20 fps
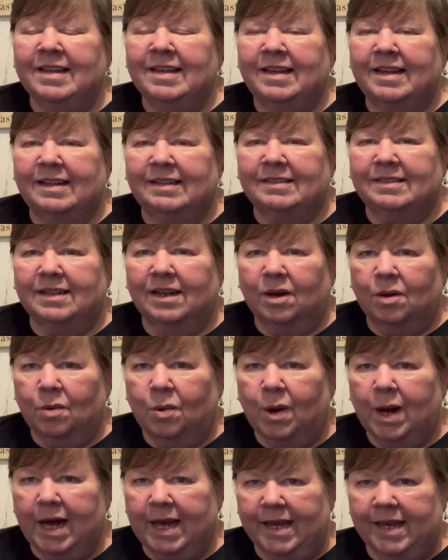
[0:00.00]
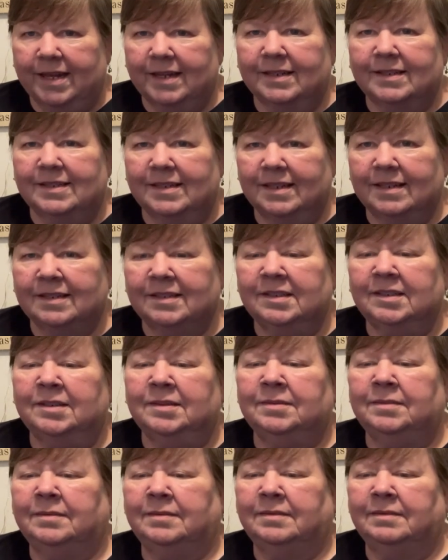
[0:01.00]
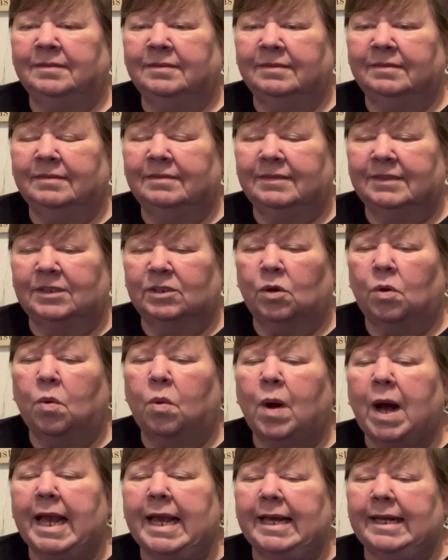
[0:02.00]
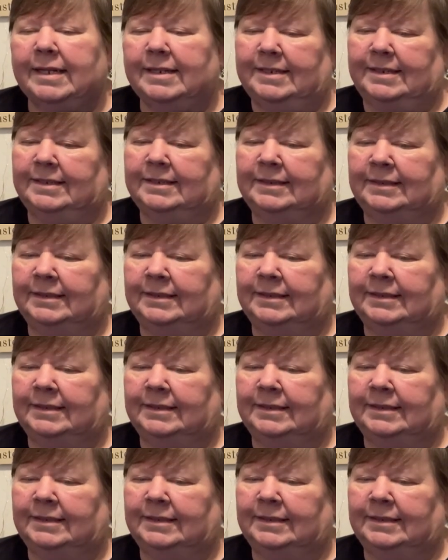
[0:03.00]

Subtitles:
is quiet. Quiet.